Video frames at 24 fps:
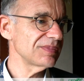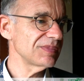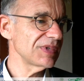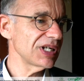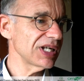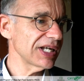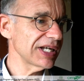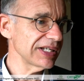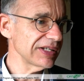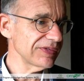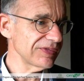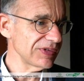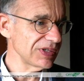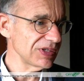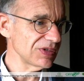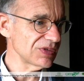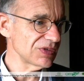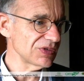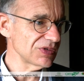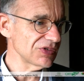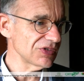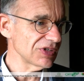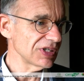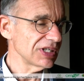
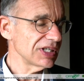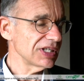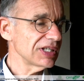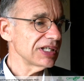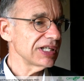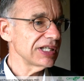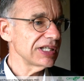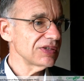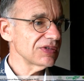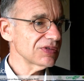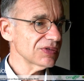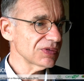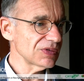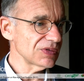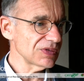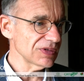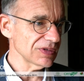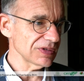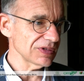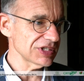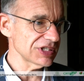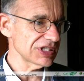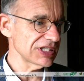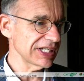livelihood in the
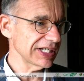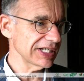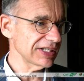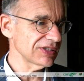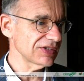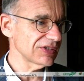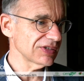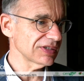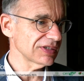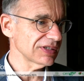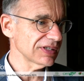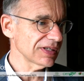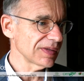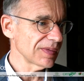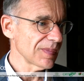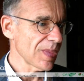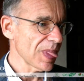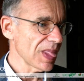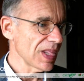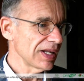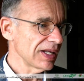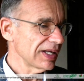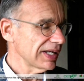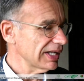rural sector.
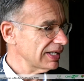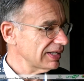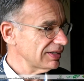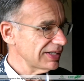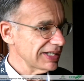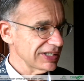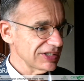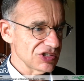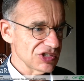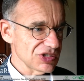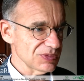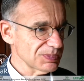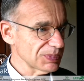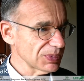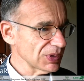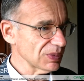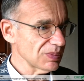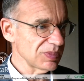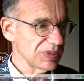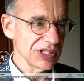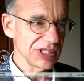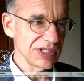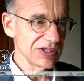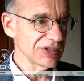And that is
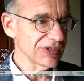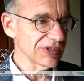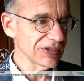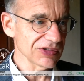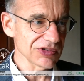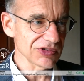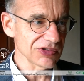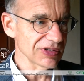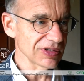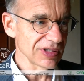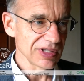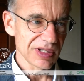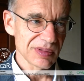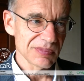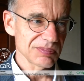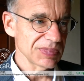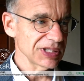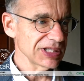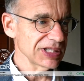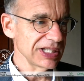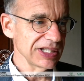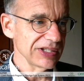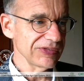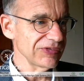probably not
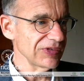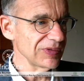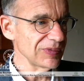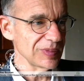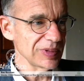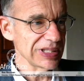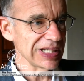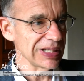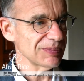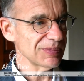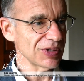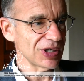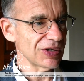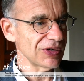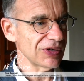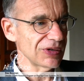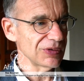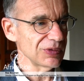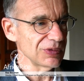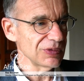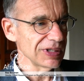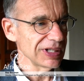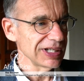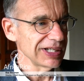by giving them a
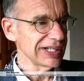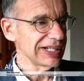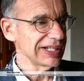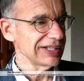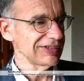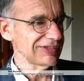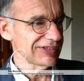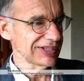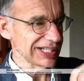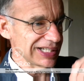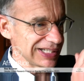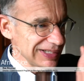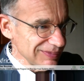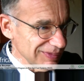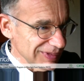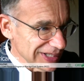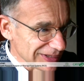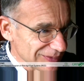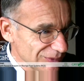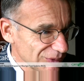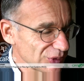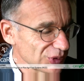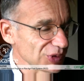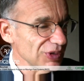hoe and telling
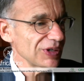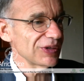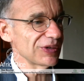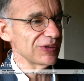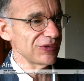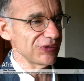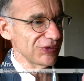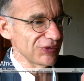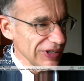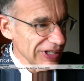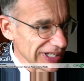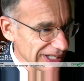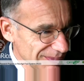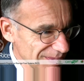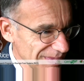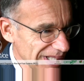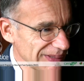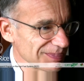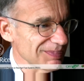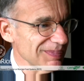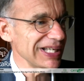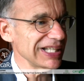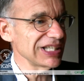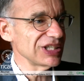them to go
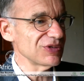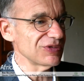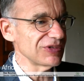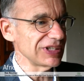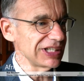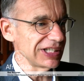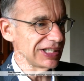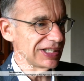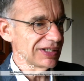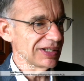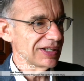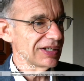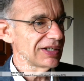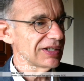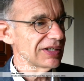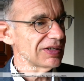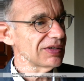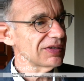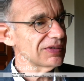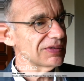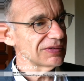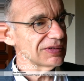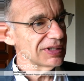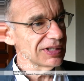farming manually.
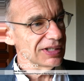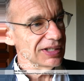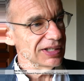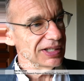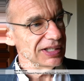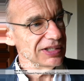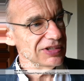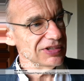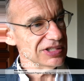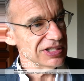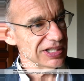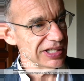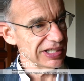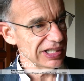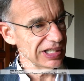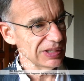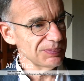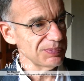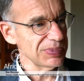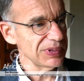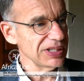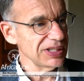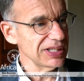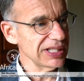No, it's
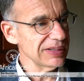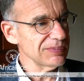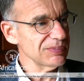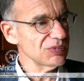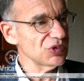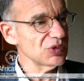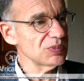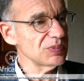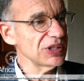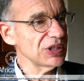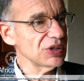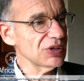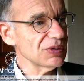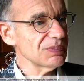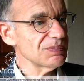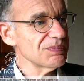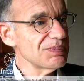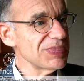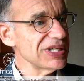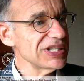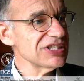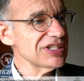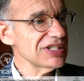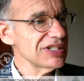helping them to
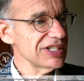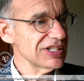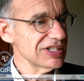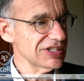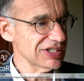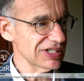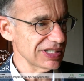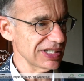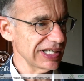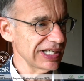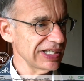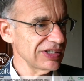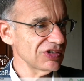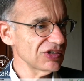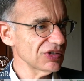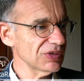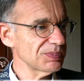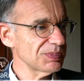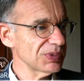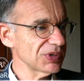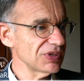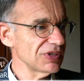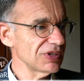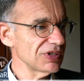become business
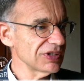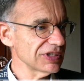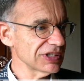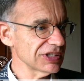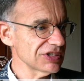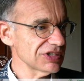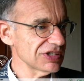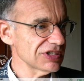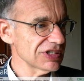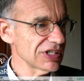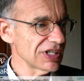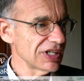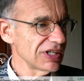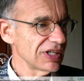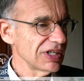entrepreneurs,